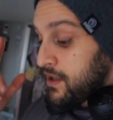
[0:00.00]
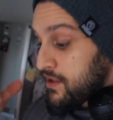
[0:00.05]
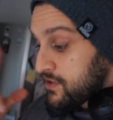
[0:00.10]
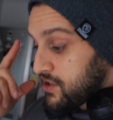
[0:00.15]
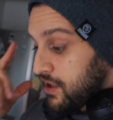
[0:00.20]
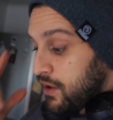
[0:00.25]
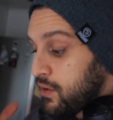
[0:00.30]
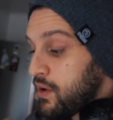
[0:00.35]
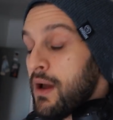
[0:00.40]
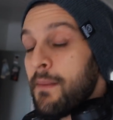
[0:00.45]

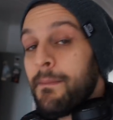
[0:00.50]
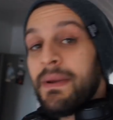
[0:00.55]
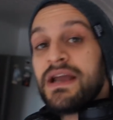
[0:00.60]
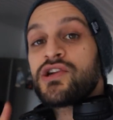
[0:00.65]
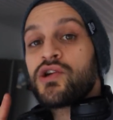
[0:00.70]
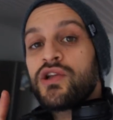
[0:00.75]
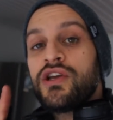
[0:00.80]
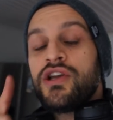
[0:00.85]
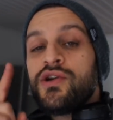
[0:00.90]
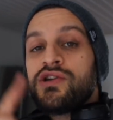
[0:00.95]
So make
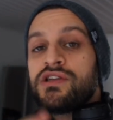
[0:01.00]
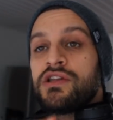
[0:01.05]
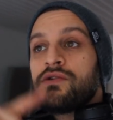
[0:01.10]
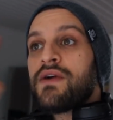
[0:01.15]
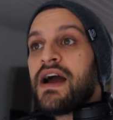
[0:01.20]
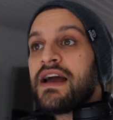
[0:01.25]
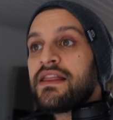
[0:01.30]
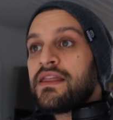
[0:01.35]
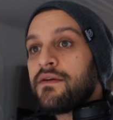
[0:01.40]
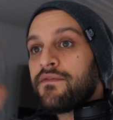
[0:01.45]
sure that you're using the
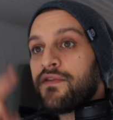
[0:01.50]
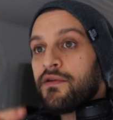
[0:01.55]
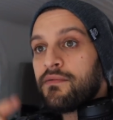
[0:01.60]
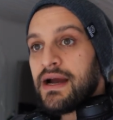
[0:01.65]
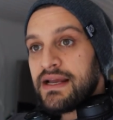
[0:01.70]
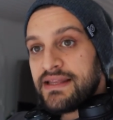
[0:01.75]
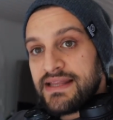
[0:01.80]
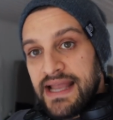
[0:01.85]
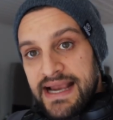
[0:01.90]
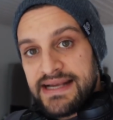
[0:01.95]
right thing for the
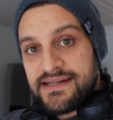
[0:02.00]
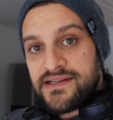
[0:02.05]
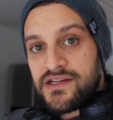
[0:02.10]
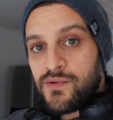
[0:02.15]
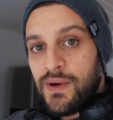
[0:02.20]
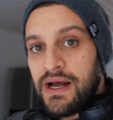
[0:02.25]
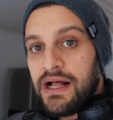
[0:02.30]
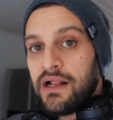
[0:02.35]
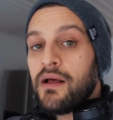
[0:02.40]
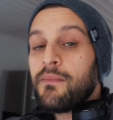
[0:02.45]
right days
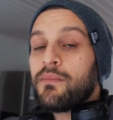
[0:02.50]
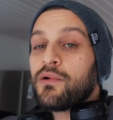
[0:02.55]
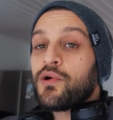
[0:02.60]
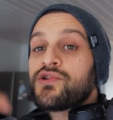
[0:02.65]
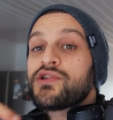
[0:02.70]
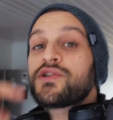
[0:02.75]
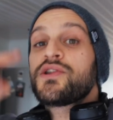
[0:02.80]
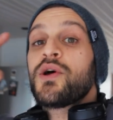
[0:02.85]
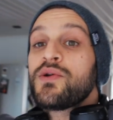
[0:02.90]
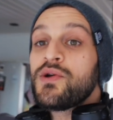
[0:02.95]
as well, but
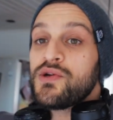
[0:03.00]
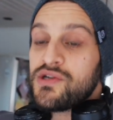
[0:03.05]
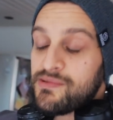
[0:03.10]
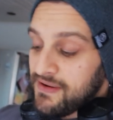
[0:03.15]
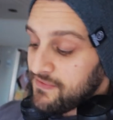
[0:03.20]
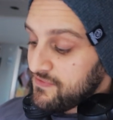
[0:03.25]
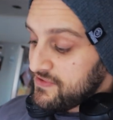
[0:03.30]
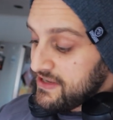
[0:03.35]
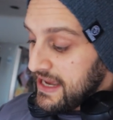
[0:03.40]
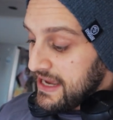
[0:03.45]
also don't use them
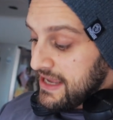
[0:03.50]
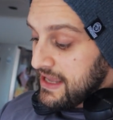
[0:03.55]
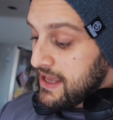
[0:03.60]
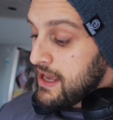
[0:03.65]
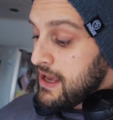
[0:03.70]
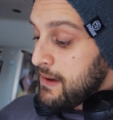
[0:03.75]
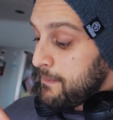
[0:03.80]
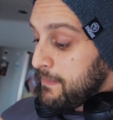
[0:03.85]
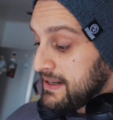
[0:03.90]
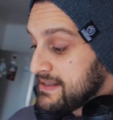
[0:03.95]
every day.
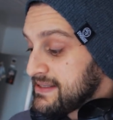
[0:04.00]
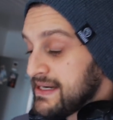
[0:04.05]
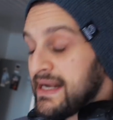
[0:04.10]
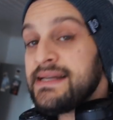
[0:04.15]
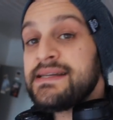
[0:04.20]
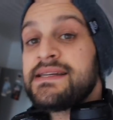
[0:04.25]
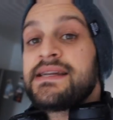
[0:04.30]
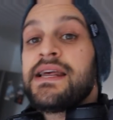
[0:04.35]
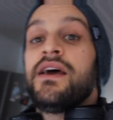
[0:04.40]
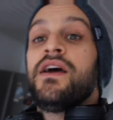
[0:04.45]
Make
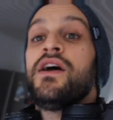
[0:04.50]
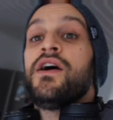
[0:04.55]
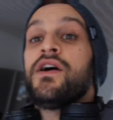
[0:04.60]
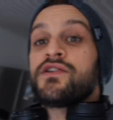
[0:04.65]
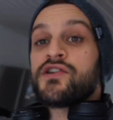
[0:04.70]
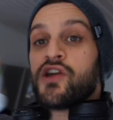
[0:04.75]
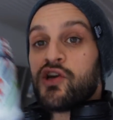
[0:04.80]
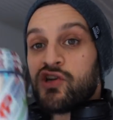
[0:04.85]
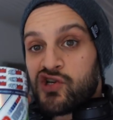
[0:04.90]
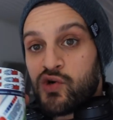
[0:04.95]
sense?
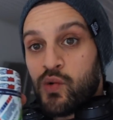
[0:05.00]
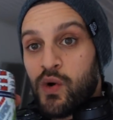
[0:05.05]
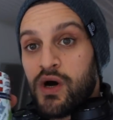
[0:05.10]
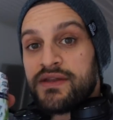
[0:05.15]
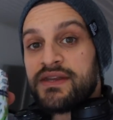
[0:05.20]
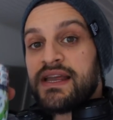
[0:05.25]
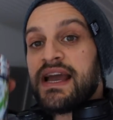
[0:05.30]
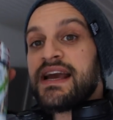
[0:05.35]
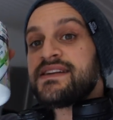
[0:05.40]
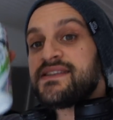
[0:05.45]
So
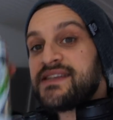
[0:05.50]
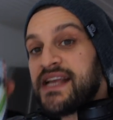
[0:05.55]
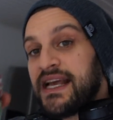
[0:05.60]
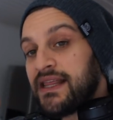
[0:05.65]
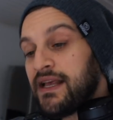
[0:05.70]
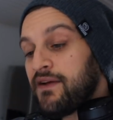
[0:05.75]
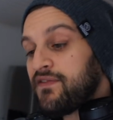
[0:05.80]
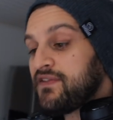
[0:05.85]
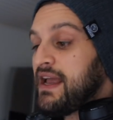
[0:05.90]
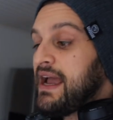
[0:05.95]
squat days,
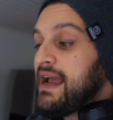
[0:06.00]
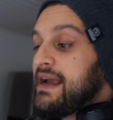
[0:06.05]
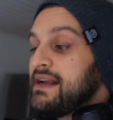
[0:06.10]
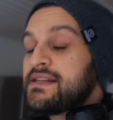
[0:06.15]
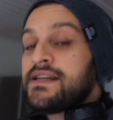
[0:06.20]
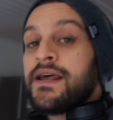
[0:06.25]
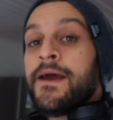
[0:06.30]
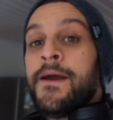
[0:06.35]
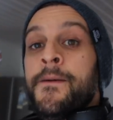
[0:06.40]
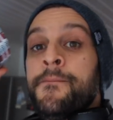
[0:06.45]
deadlift
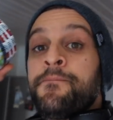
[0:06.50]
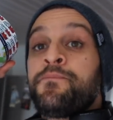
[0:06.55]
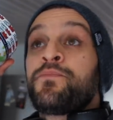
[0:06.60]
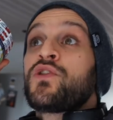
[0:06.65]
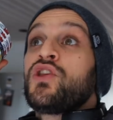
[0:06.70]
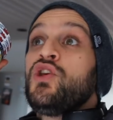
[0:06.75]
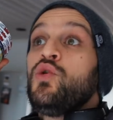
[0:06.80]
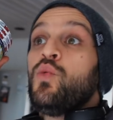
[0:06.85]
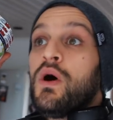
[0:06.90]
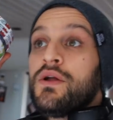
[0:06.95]
days,
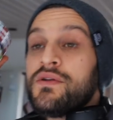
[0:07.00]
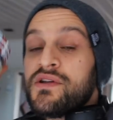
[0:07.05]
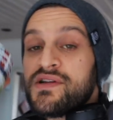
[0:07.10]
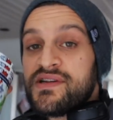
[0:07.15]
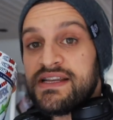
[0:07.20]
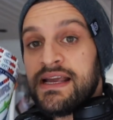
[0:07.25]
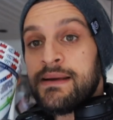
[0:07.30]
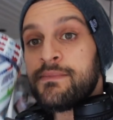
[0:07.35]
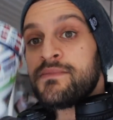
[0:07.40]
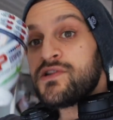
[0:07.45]
you want
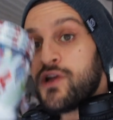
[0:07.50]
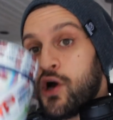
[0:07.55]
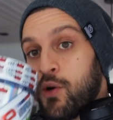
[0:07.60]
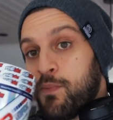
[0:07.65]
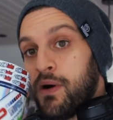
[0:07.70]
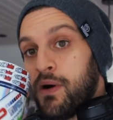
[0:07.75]
stims, no